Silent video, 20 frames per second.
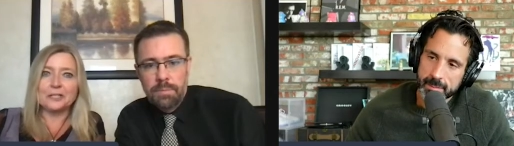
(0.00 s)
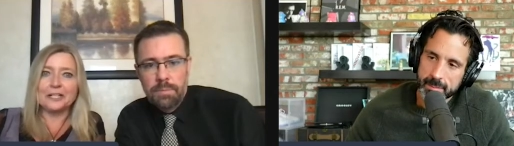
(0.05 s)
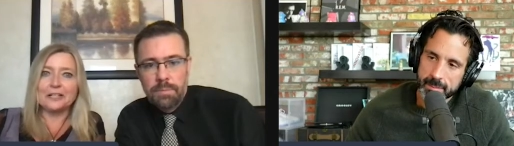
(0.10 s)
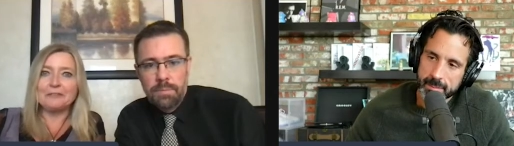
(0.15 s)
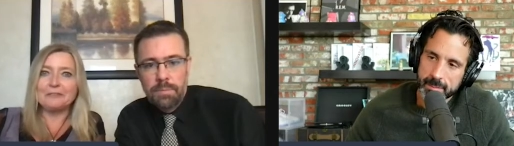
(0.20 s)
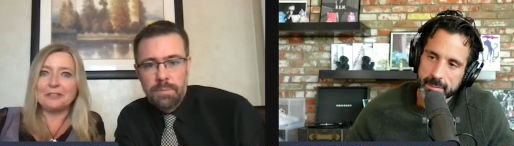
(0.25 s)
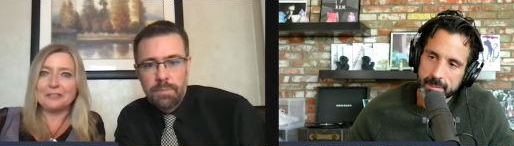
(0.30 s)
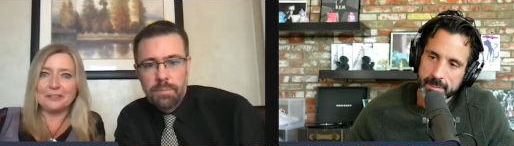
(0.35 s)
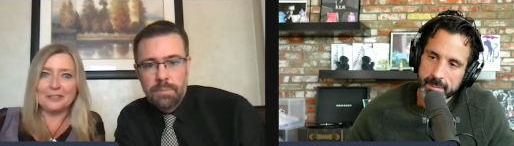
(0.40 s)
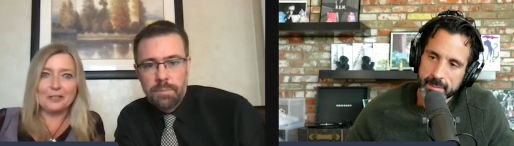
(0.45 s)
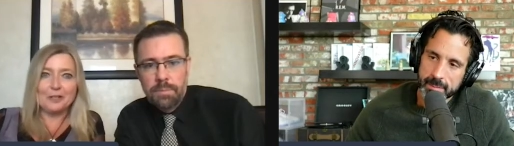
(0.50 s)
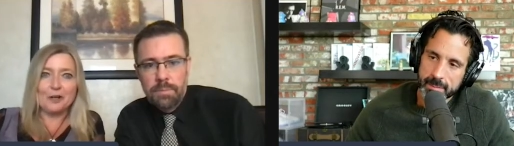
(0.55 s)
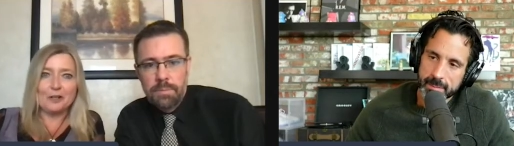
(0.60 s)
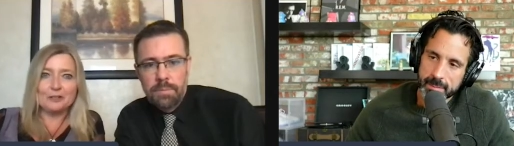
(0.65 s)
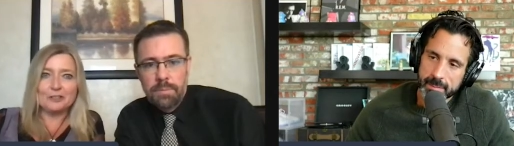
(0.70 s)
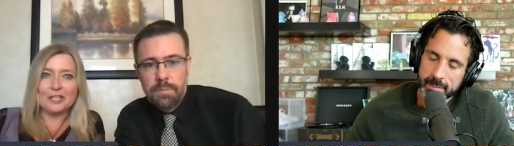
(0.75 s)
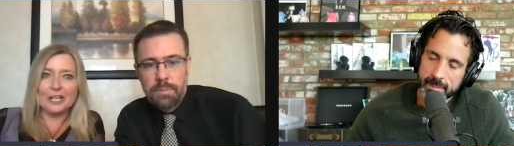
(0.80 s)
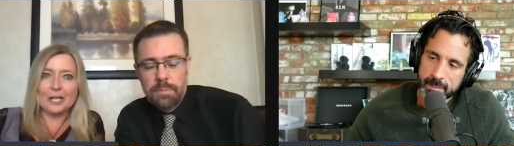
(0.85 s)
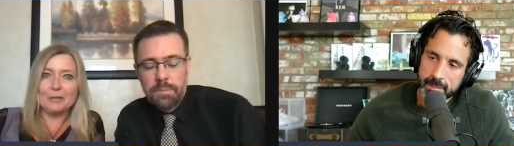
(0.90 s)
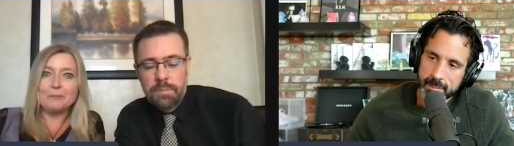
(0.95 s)
Speaker 1: a very long
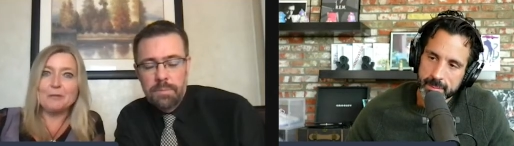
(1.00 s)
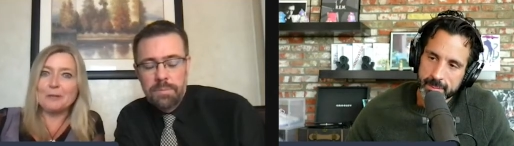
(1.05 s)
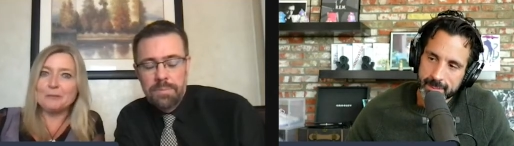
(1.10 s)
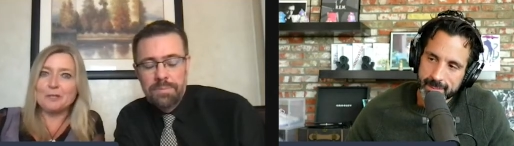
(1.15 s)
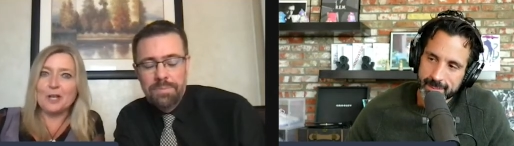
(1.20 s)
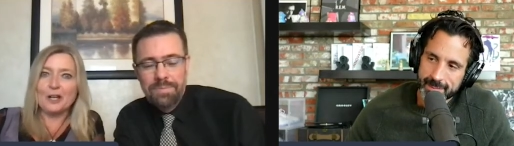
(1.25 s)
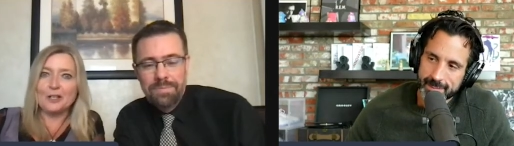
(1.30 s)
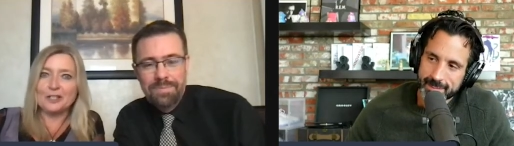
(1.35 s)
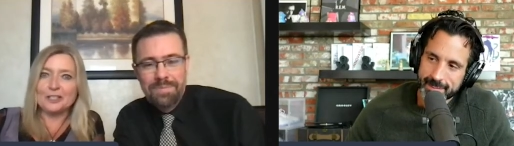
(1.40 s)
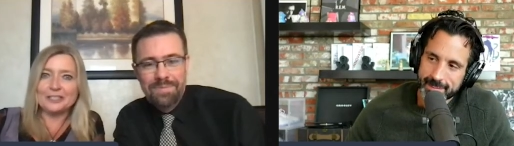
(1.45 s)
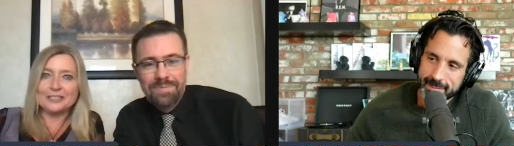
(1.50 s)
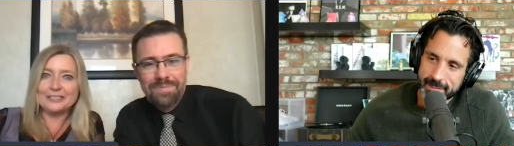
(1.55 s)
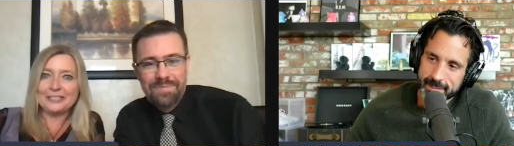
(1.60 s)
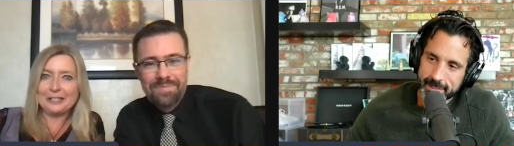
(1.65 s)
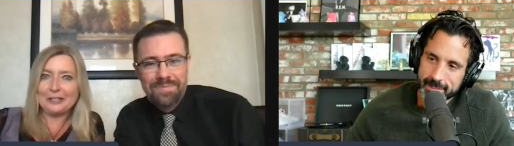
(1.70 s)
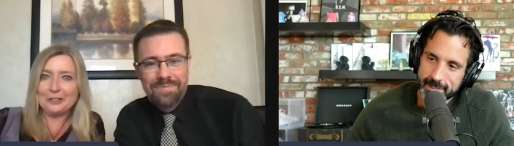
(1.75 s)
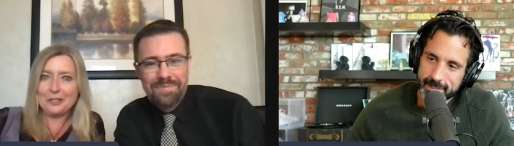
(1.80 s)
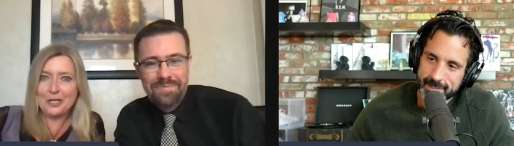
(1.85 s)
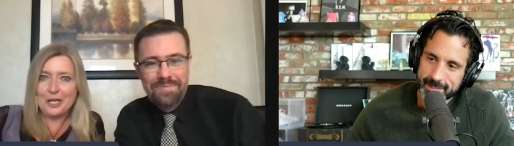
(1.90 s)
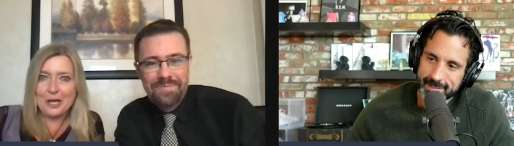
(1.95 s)
time. I'm not going to tell
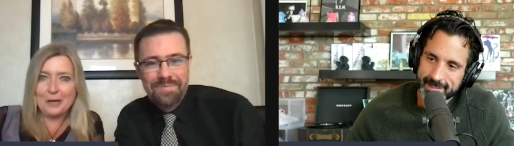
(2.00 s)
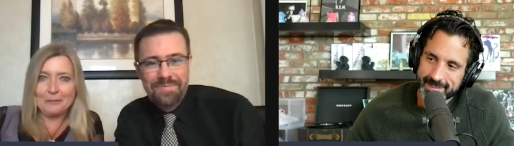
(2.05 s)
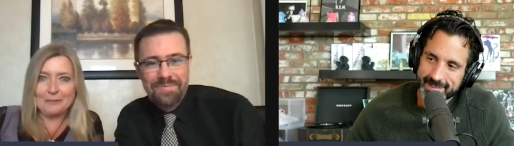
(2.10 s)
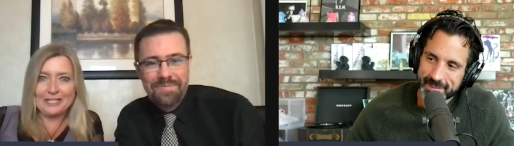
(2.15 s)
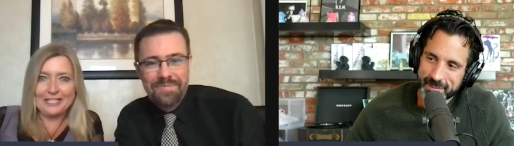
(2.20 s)
you how many